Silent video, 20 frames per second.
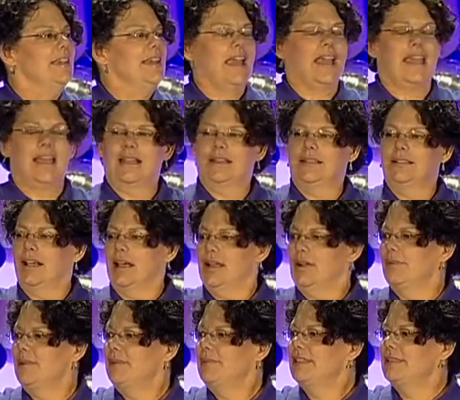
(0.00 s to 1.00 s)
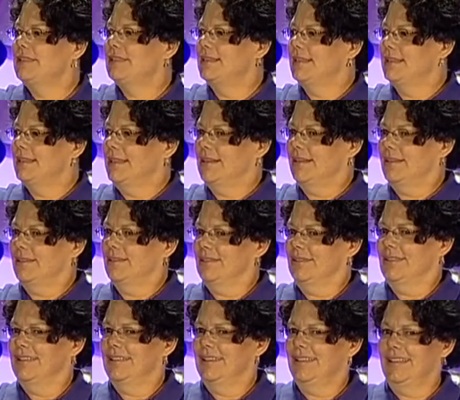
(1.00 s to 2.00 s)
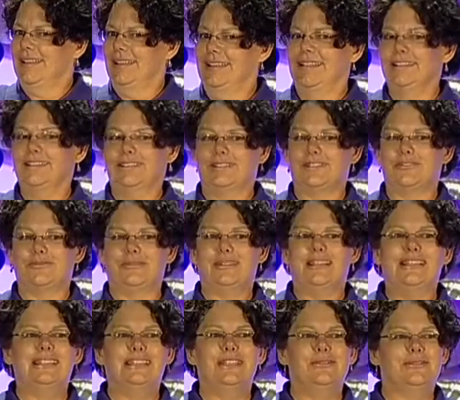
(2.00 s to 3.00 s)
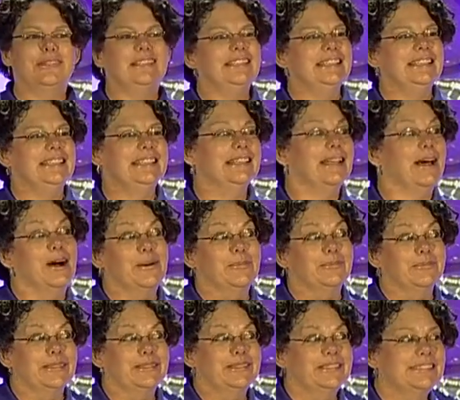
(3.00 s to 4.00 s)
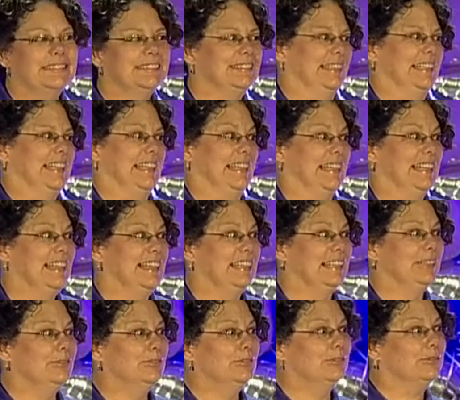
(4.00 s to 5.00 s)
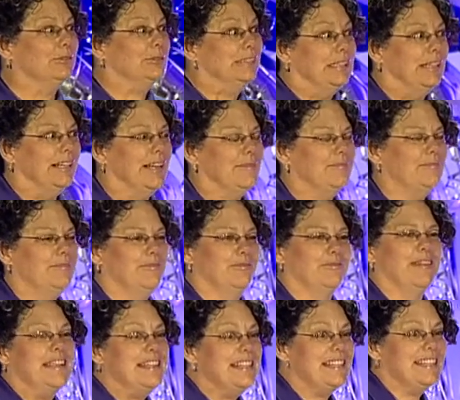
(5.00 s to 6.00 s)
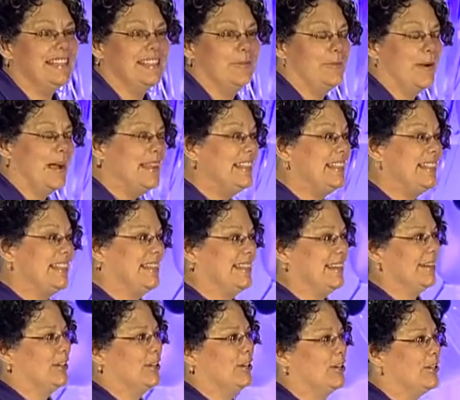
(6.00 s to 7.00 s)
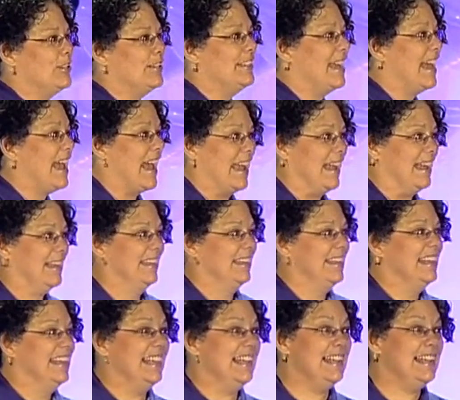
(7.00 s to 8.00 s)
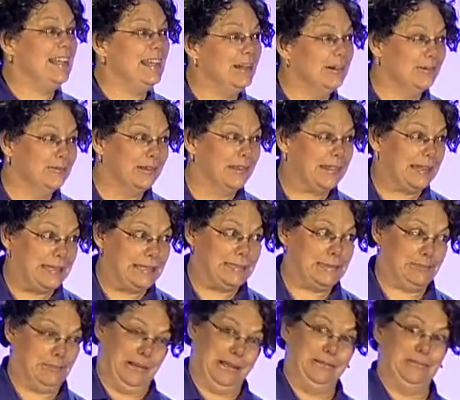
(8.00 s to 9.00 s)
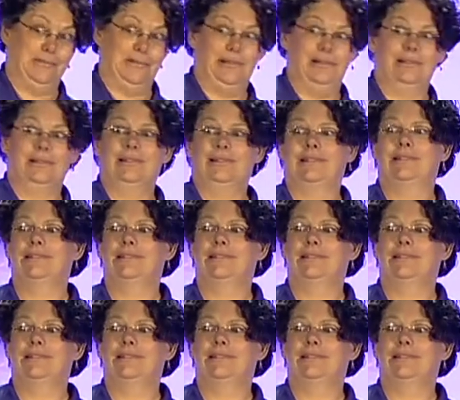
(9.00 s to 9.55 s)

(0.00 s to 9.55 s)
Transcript: and a lot of women sitting there. And they looked really, really glum. And I thought, oh, I'm wasting a good day in here with these people.